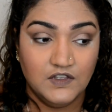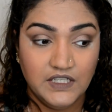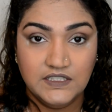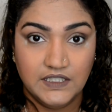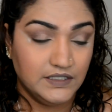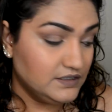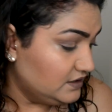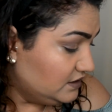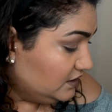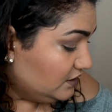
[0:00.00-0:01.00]
That's it.
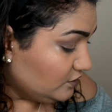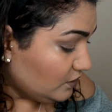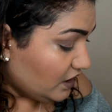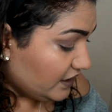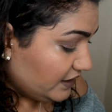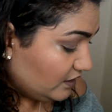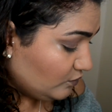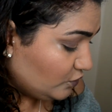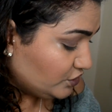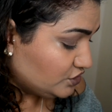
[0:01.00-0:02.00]
Now I
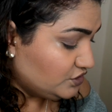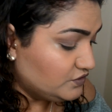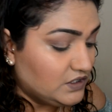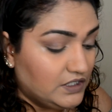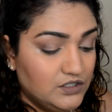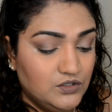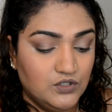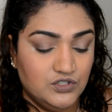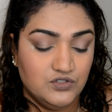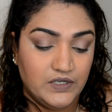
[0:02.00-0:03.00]
am going to use another
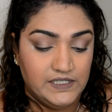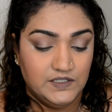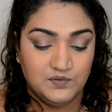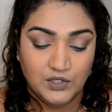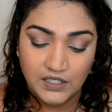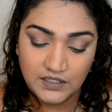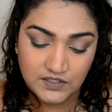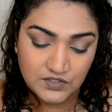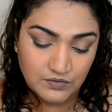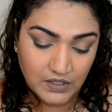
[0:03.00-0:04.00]
Australis product.
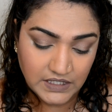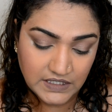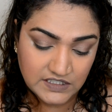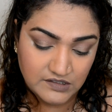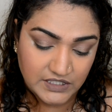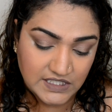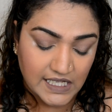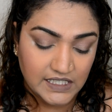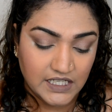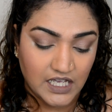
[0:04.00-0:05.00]
This one is the
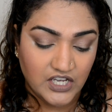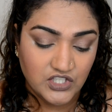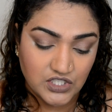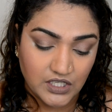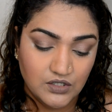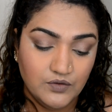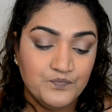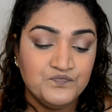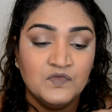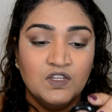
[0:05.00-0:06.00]
metallic eyeshadow.
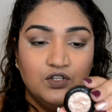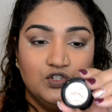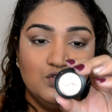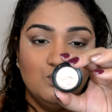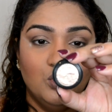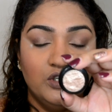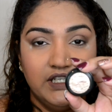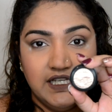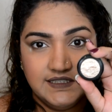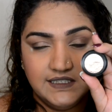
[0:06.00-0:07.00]
This is more or
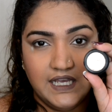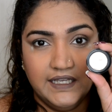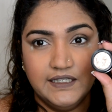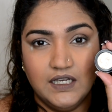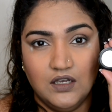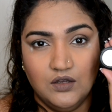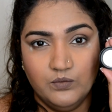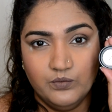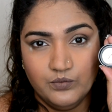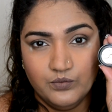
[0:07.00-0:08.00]
less like
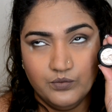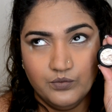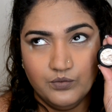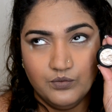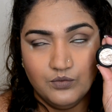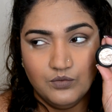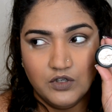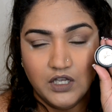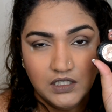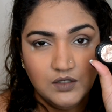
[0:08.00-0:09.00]

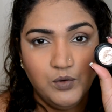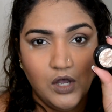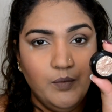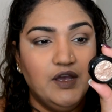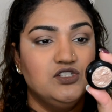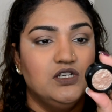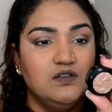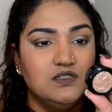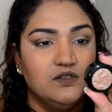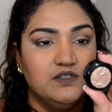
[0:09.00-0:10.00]
ColourPop
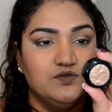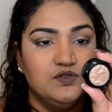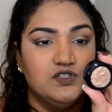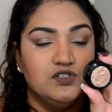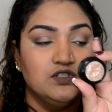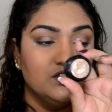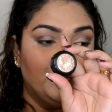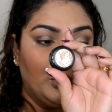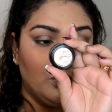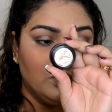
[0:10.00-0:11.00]
eyeshadows. Now this one's in
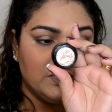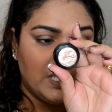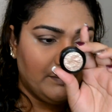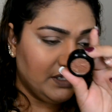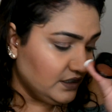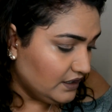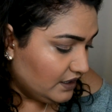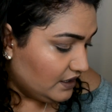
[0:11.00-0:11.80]
Pearl Gemming,